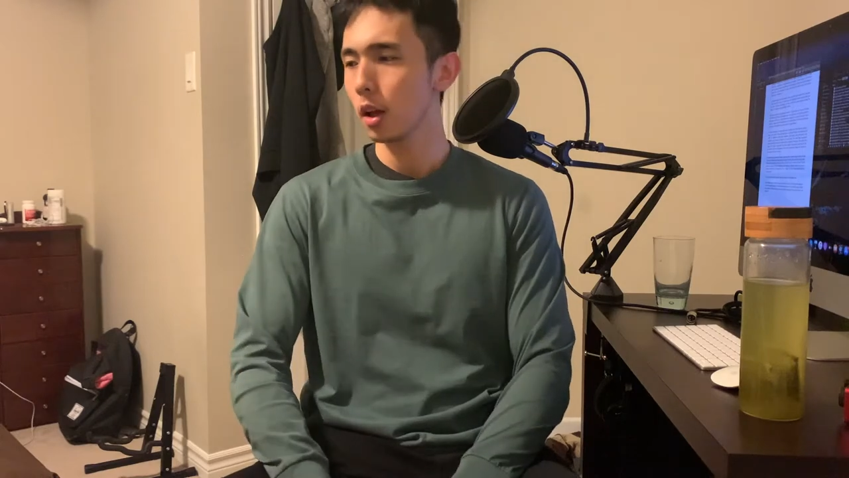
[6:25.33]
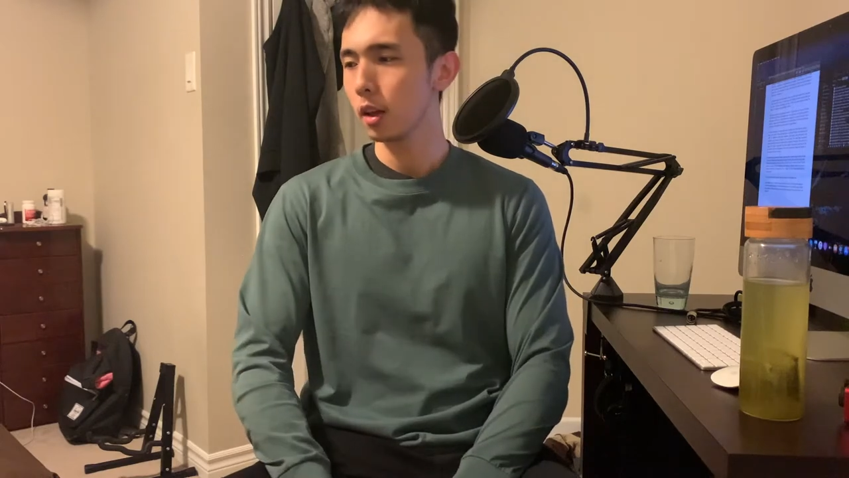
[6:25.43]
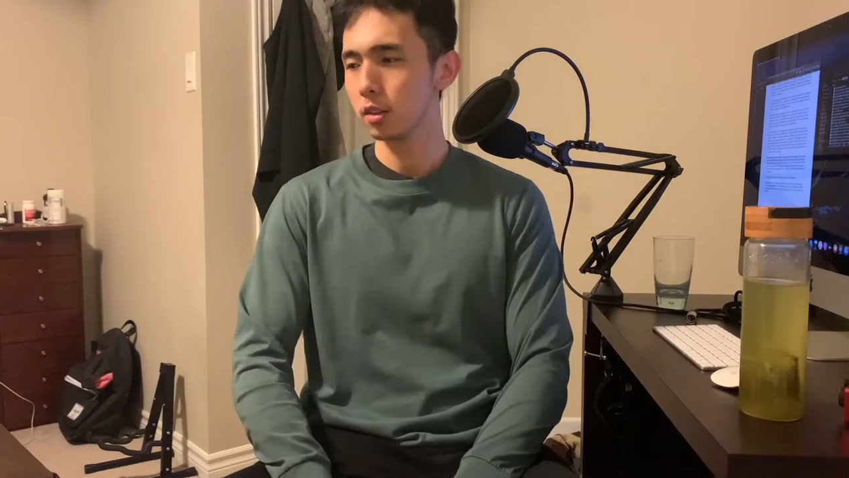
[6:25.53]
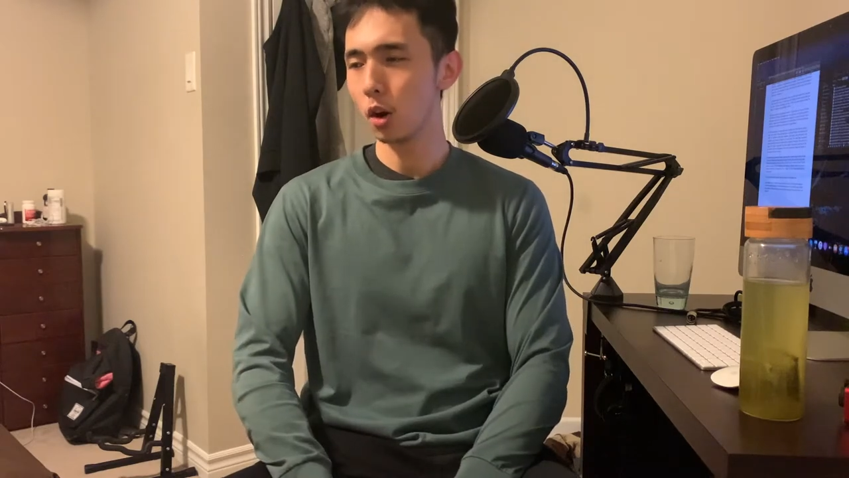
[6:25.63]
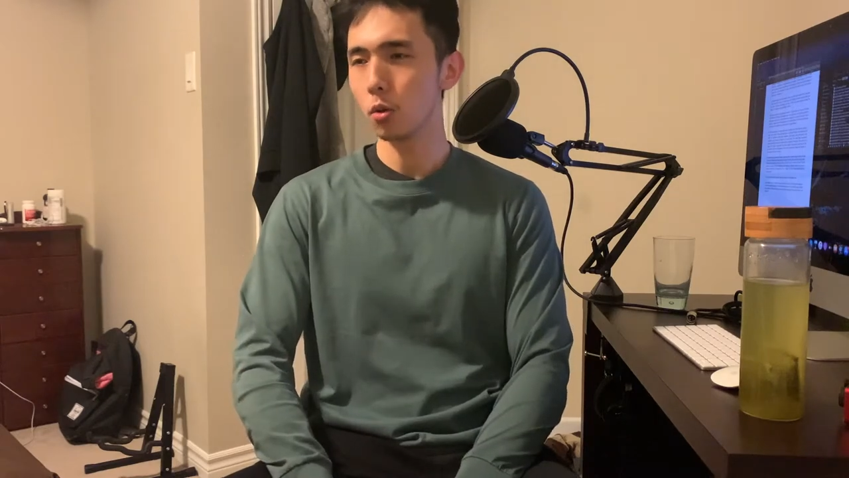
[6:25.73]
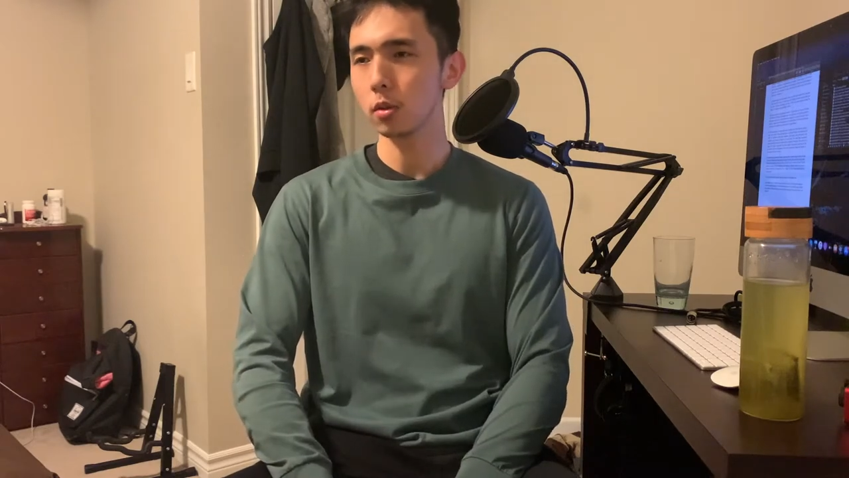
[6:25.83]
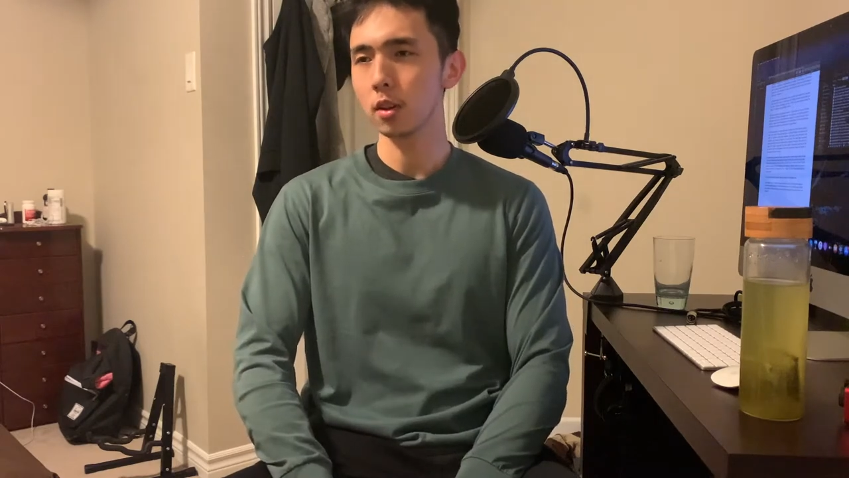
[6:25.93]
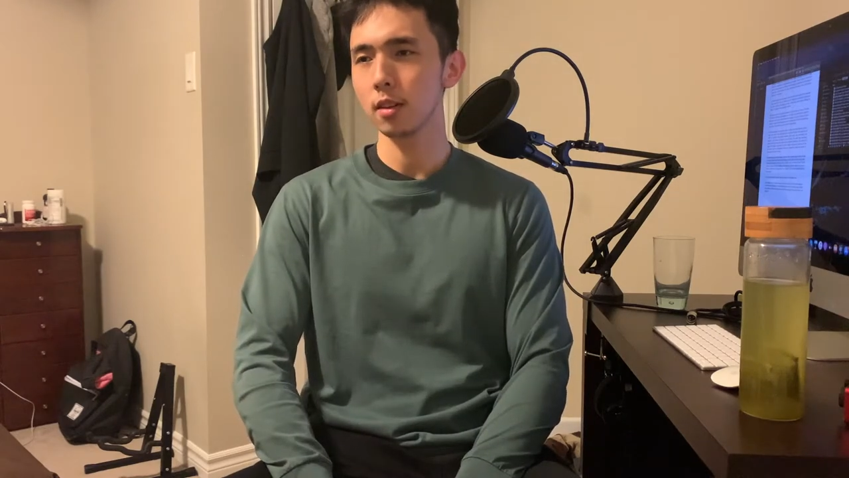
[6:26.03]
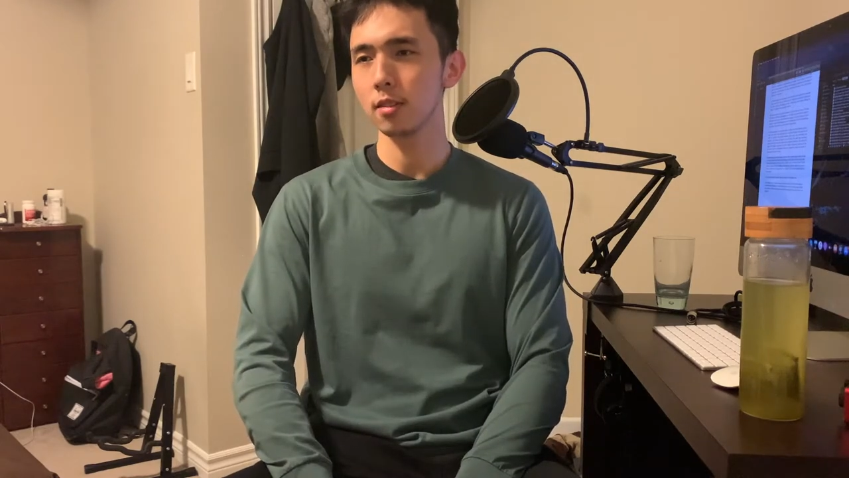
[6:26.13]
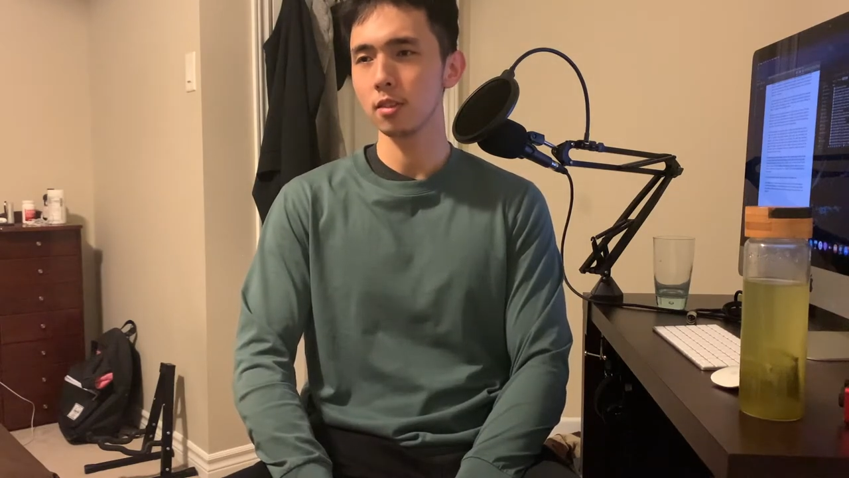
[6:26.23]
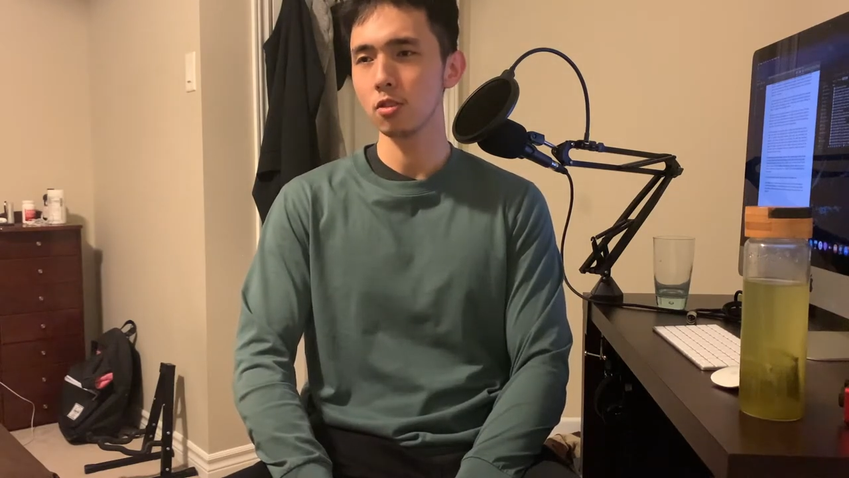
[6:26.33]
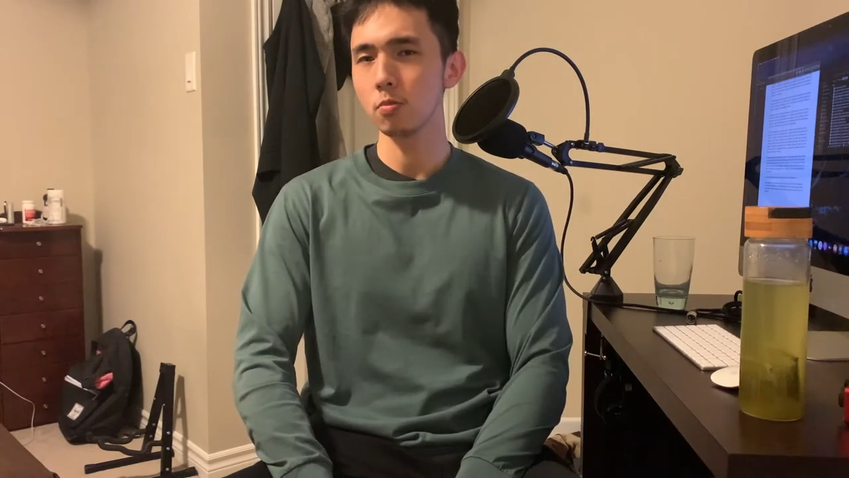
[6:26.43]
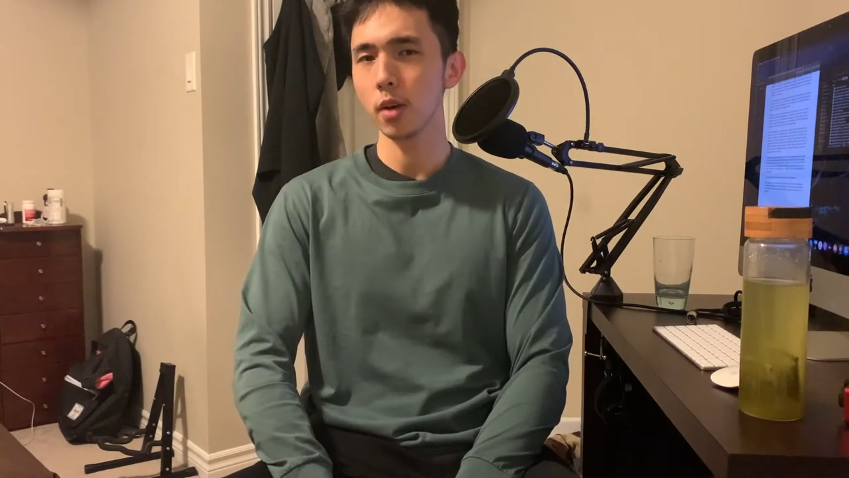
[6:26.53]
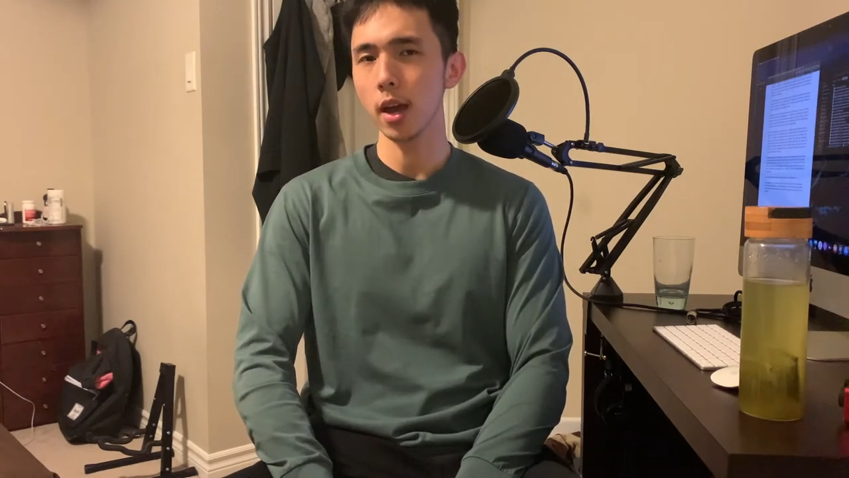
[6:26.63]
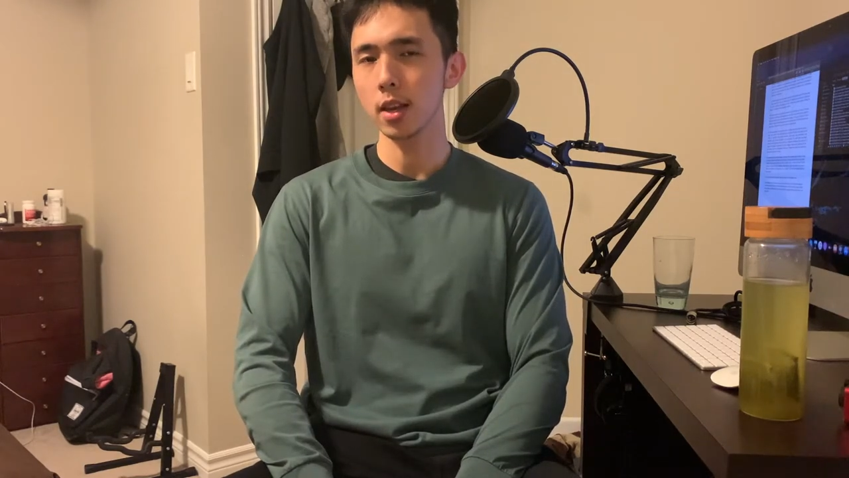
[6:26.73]
don't
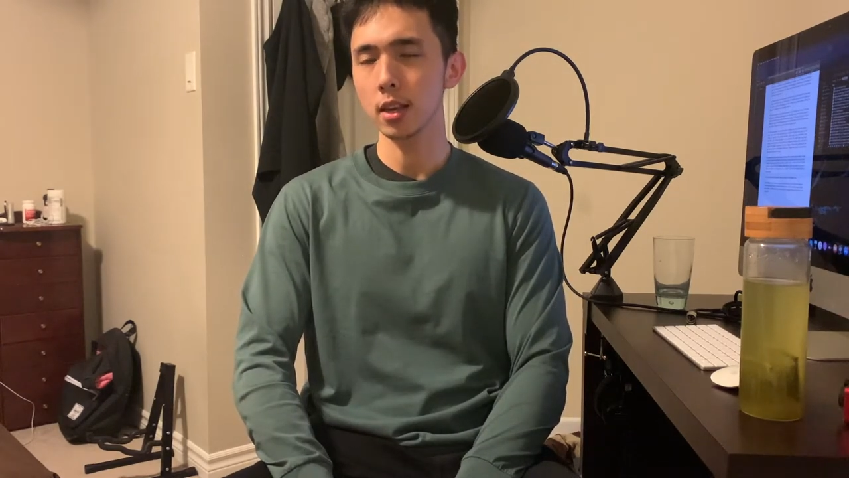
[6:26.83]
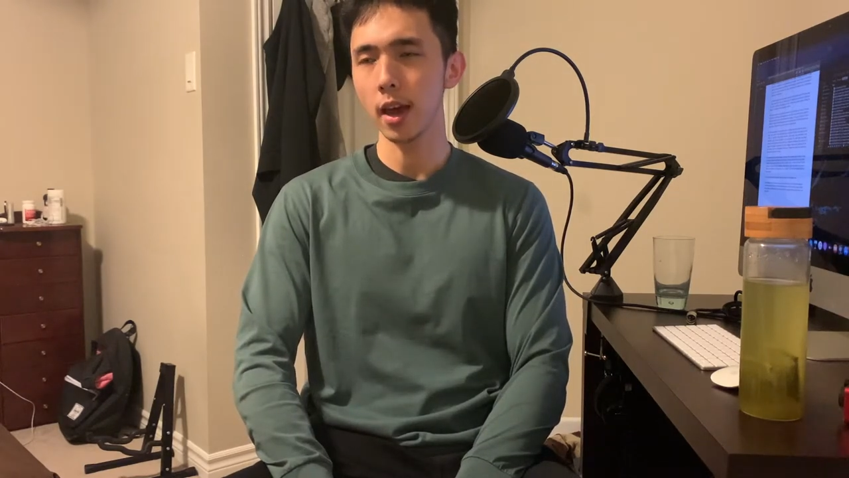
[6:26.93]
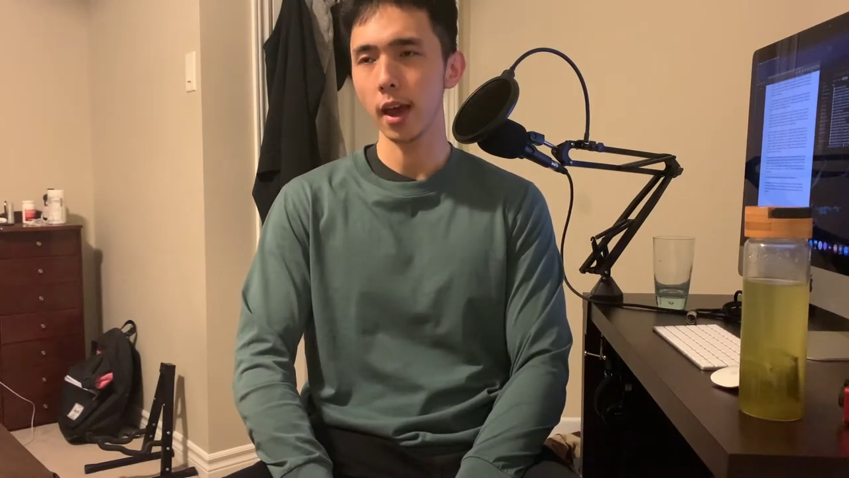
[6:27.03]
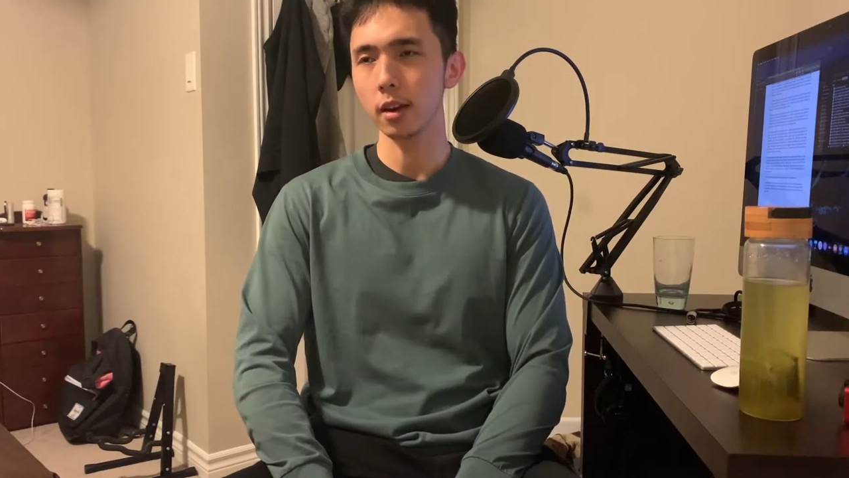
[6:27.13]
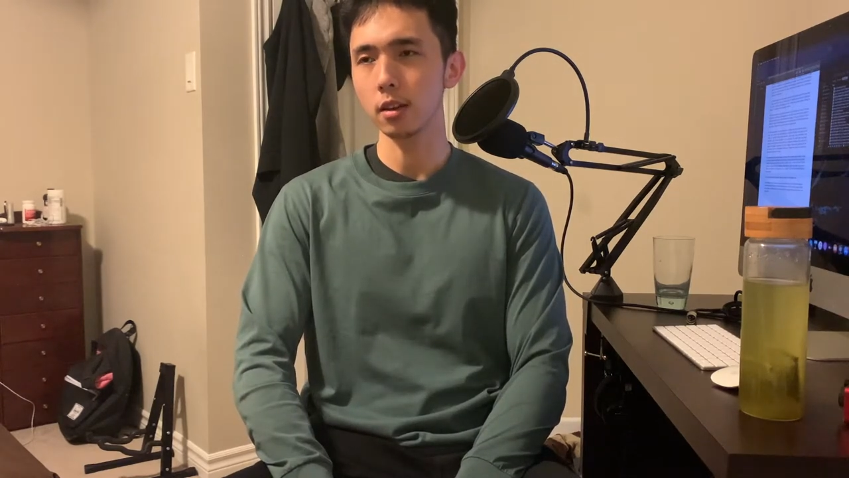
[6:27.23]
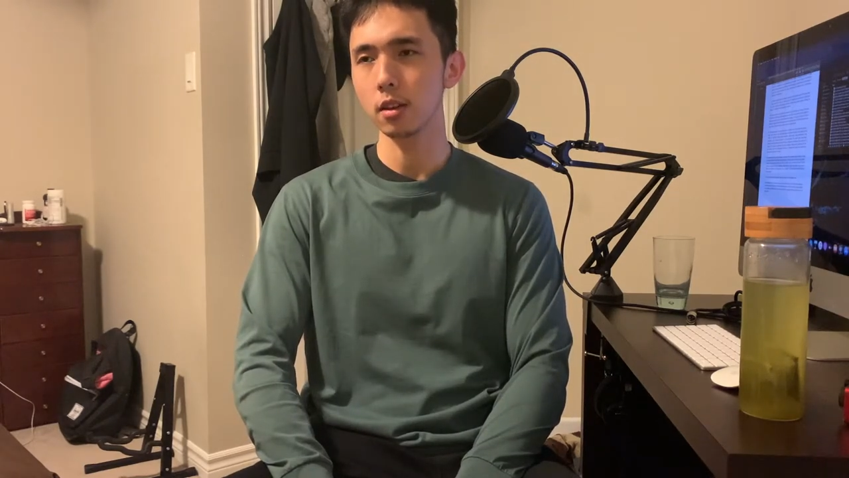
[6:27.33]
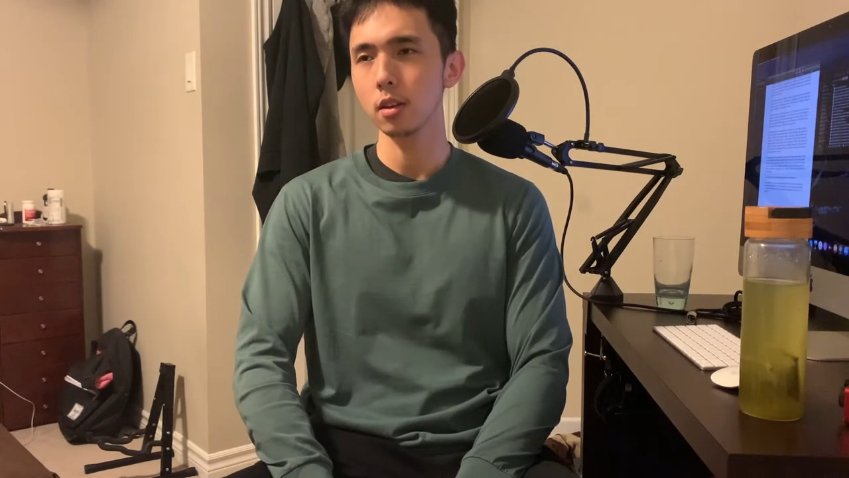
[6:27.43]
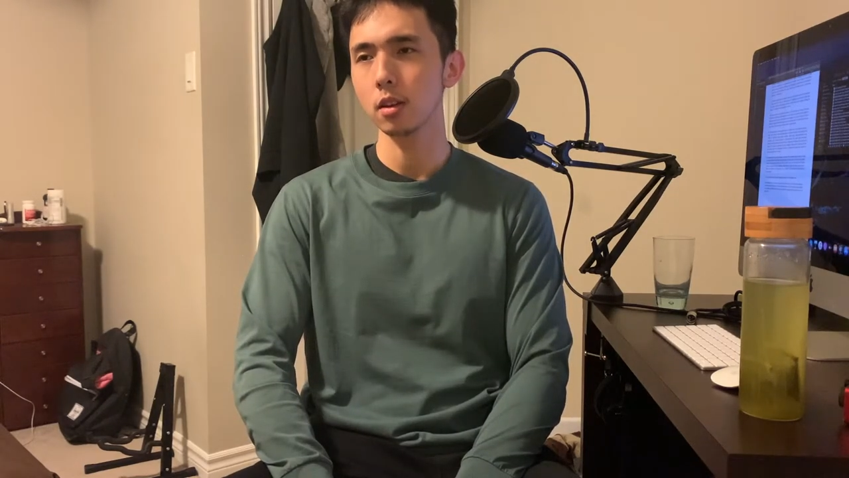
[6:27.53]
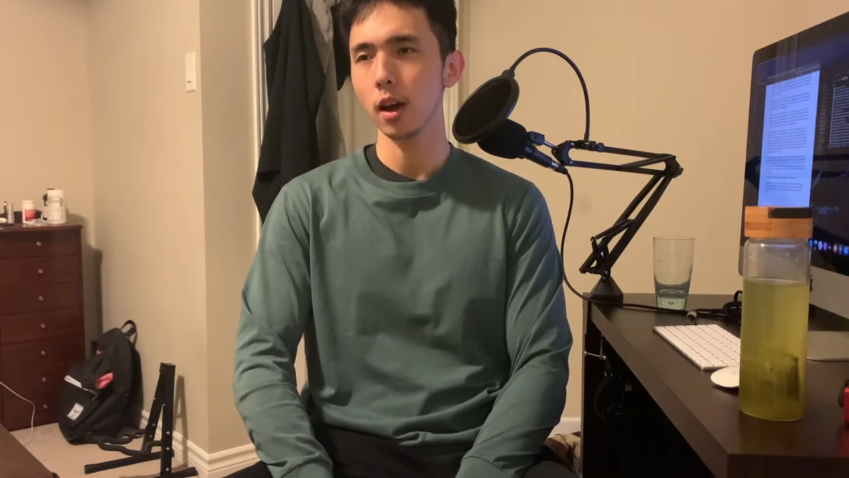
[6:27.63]
consume any candy